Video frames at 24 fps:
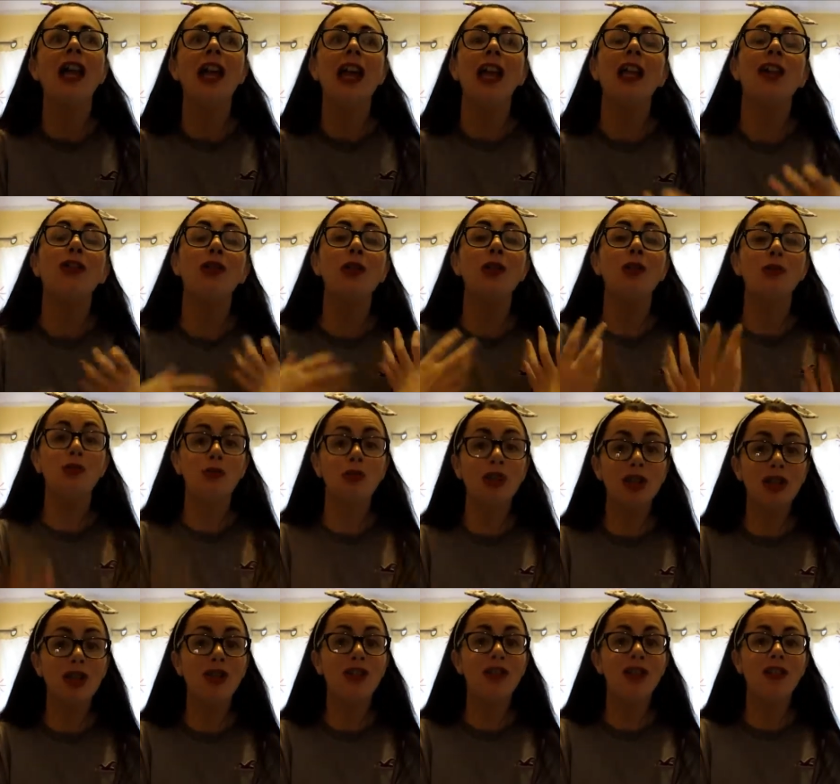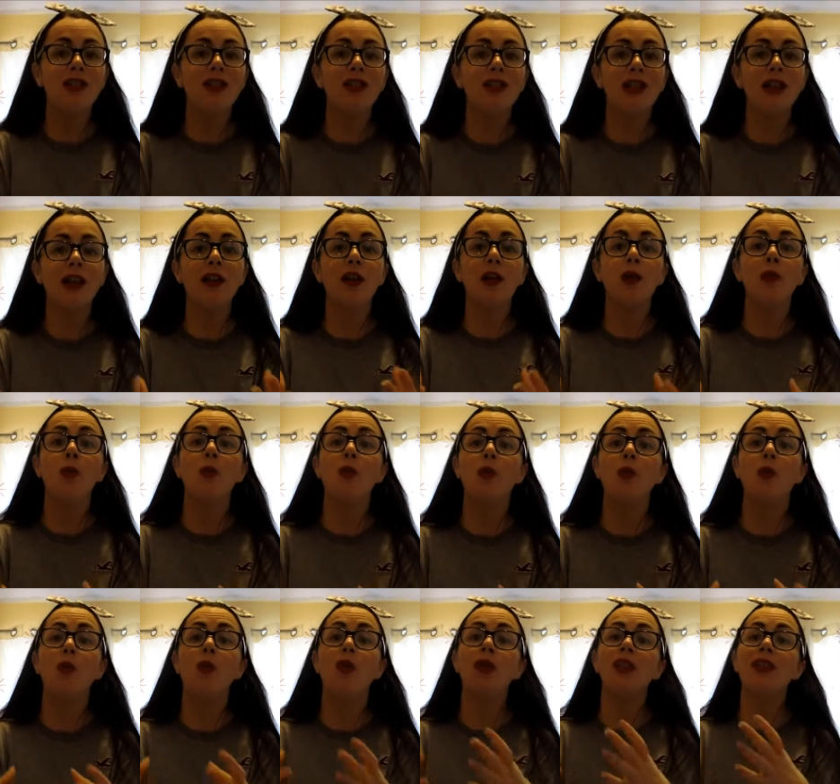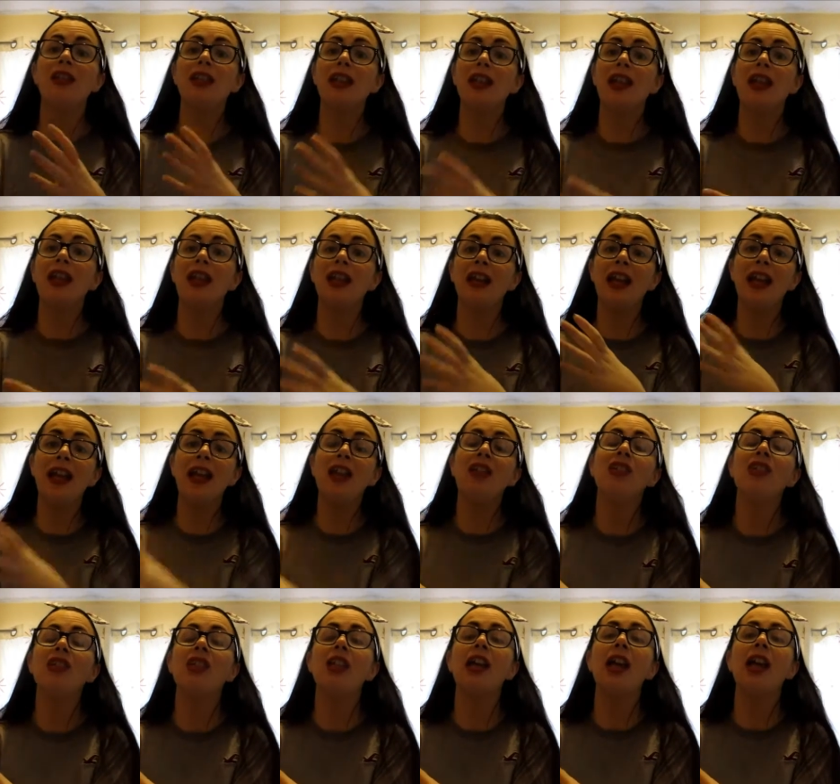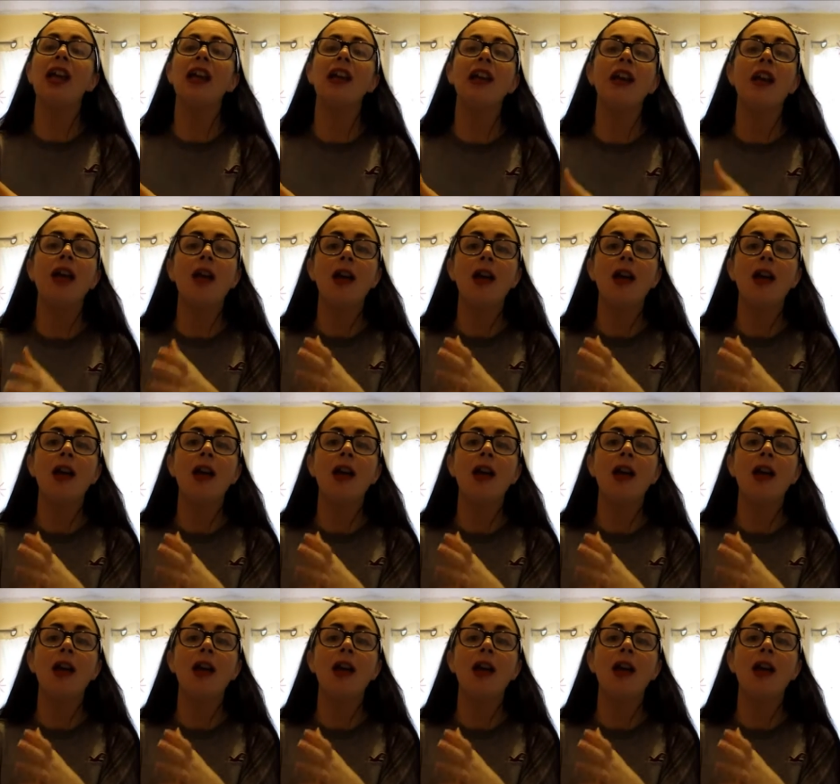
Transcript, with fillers: in nutrition than I would in HCA